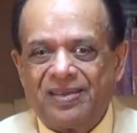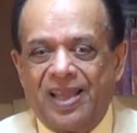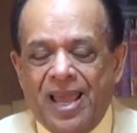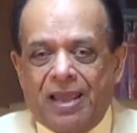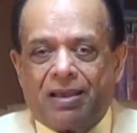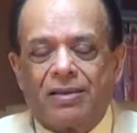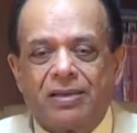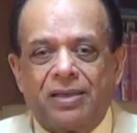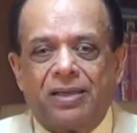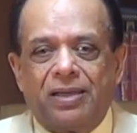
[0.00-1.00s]
Think.
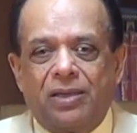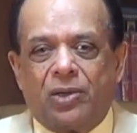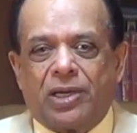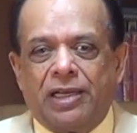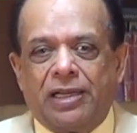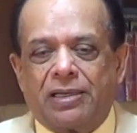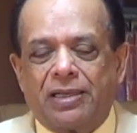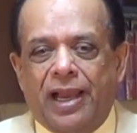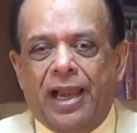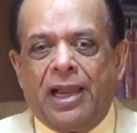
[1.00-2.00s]
Look at
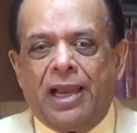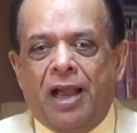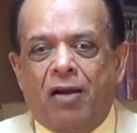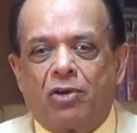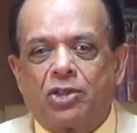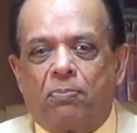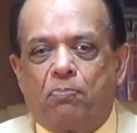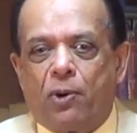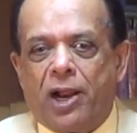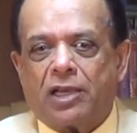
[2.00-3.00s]
it. India was
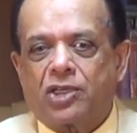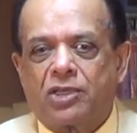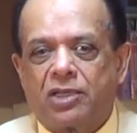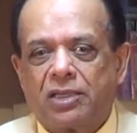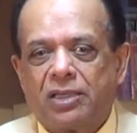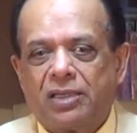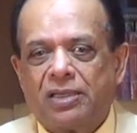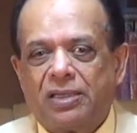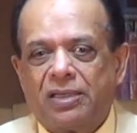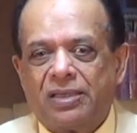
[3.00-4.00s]
oppressed
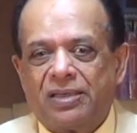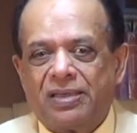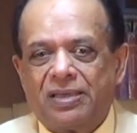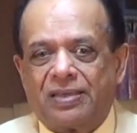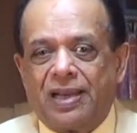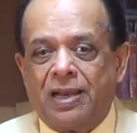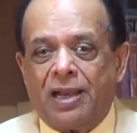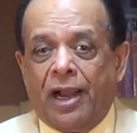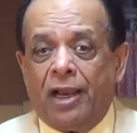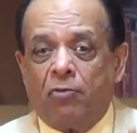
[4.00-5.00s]
till
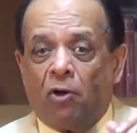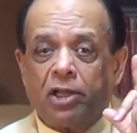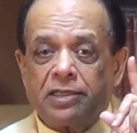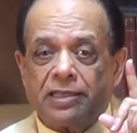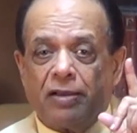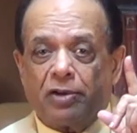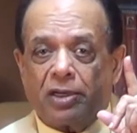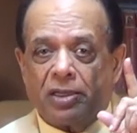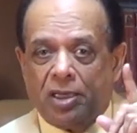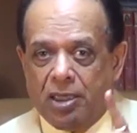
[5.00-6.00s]

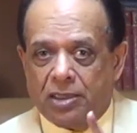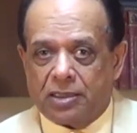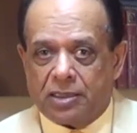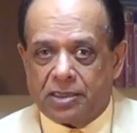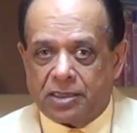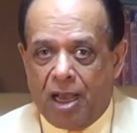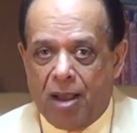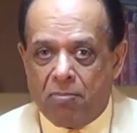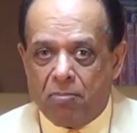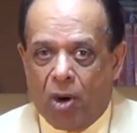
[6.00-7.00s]
1947.
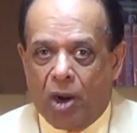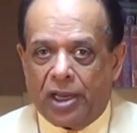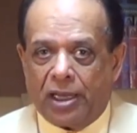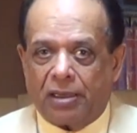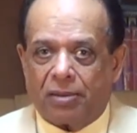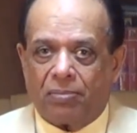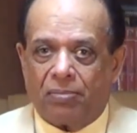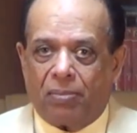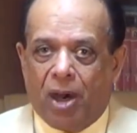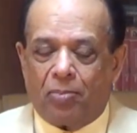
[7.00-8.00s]
Somebody,
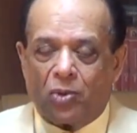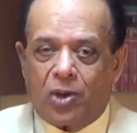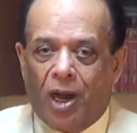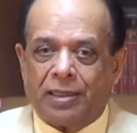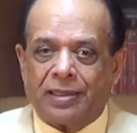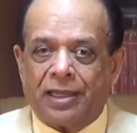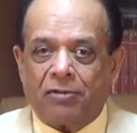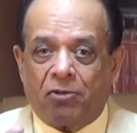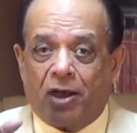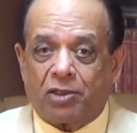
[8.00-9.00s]
Bapu
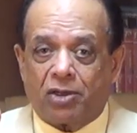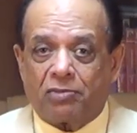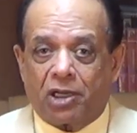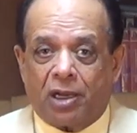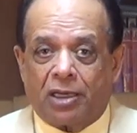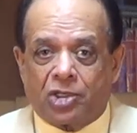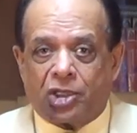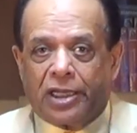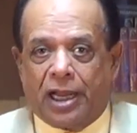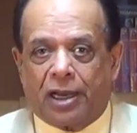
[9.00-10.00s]
Gandhi, father of the
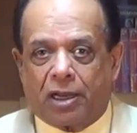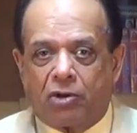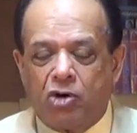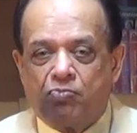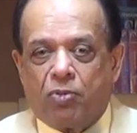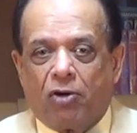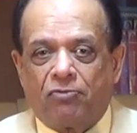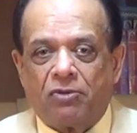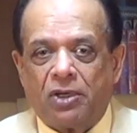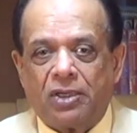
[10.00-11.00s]
country, and a group
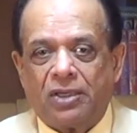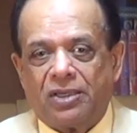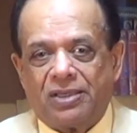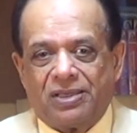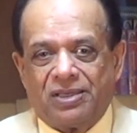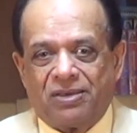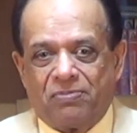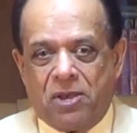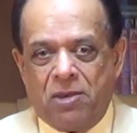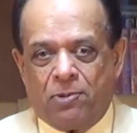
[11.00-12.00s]
of
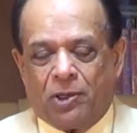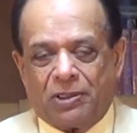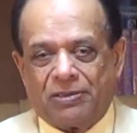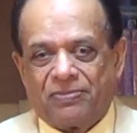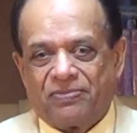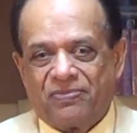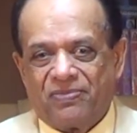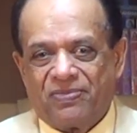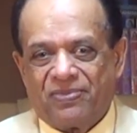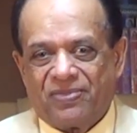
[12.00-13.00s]
people
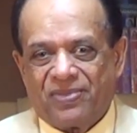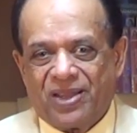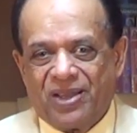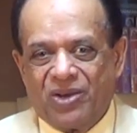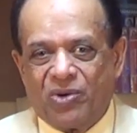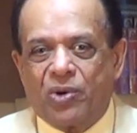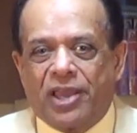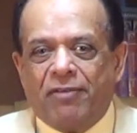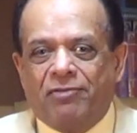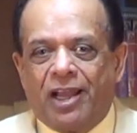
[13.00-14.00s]
who
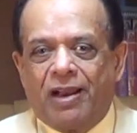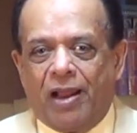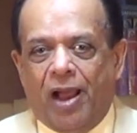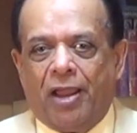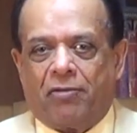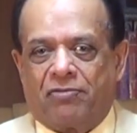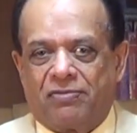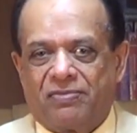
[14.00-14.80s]
gave their life,